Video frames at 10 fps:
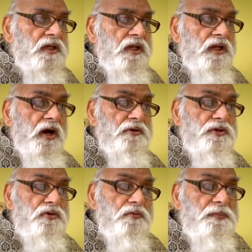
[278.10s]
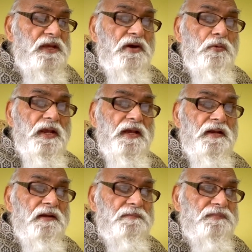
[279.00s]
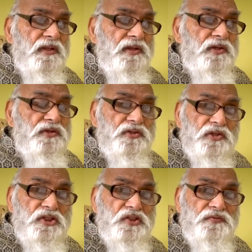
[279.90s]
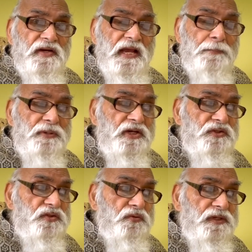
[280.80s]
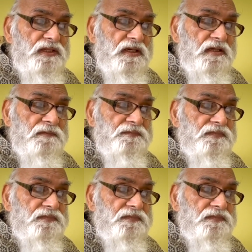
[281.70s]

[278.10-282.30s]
Now you be aware, search for happiness within,